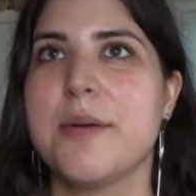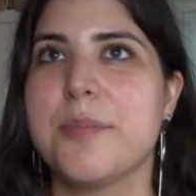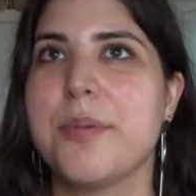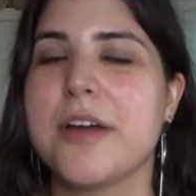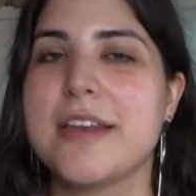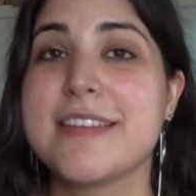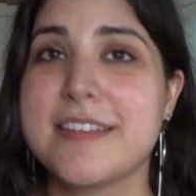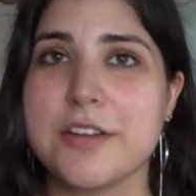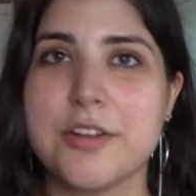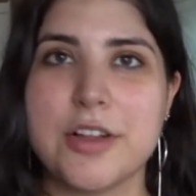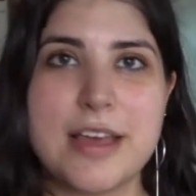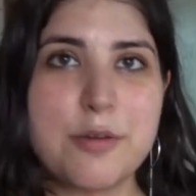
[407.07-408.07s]
But
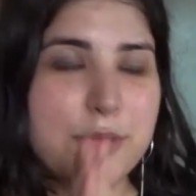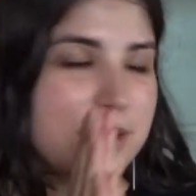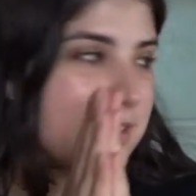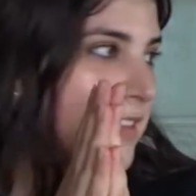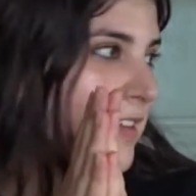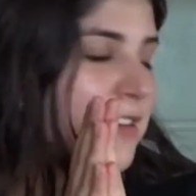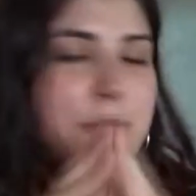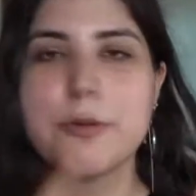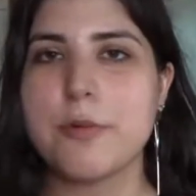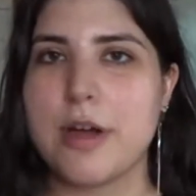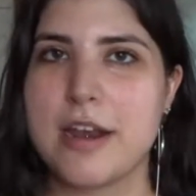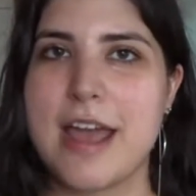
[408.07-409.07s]
still, it was,
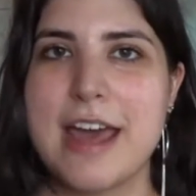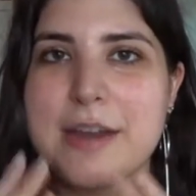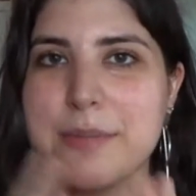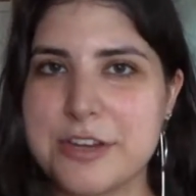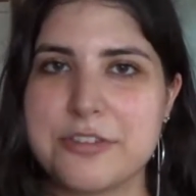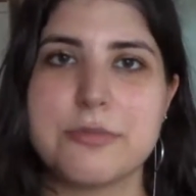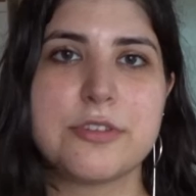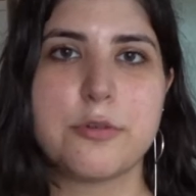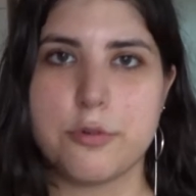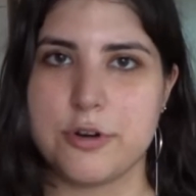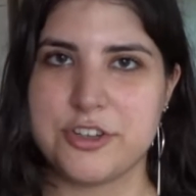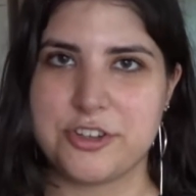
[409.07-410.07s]
number one, animation was
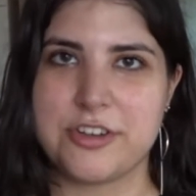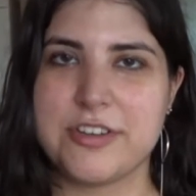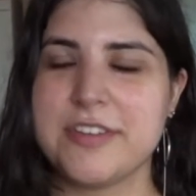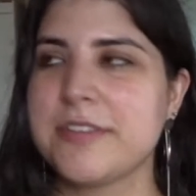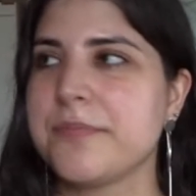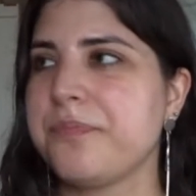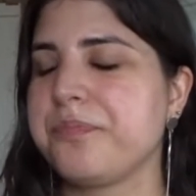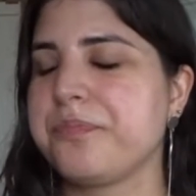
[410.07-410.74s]
gorgeous.